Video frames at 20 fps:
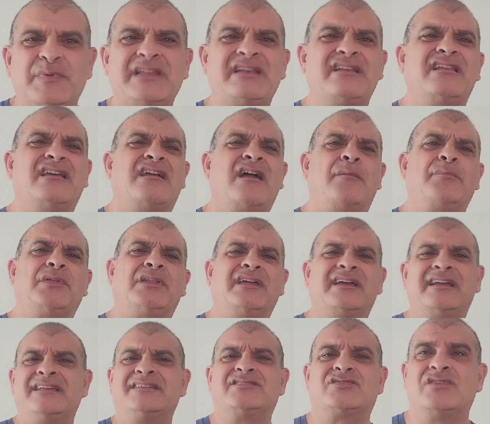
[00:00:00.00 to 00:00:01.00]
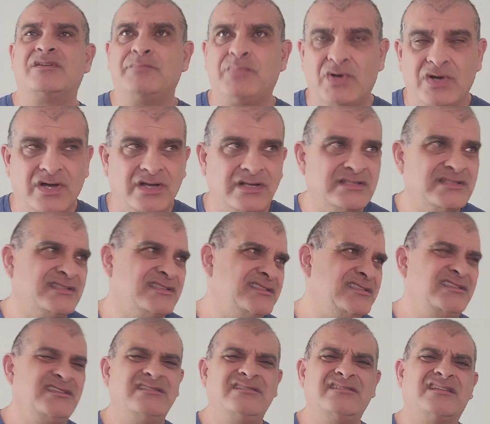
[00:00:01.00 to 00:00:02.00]
been in a couple of history
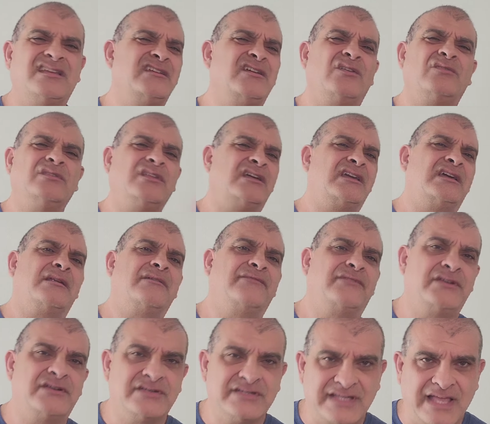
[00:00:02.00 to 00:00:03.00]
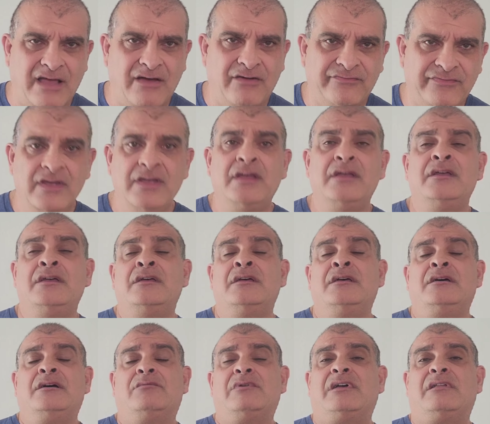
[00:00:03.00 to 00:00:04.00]
books. You can go look it up for
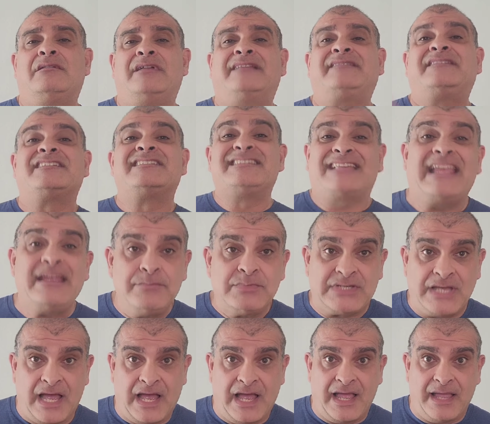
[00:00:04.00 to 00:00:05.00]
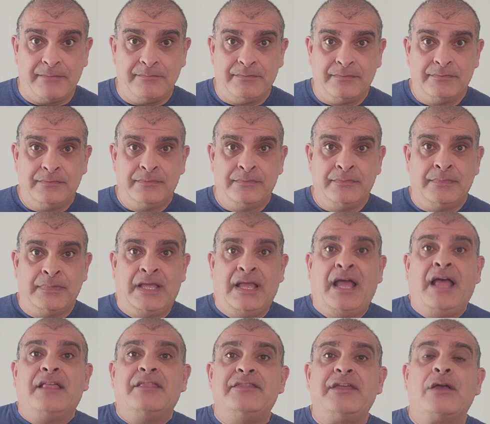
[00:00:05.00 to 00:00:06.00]
yourself. Well, at the same time,
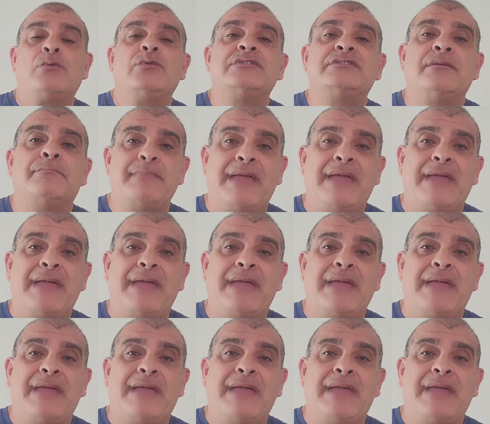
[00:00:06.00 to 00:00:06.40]
there was a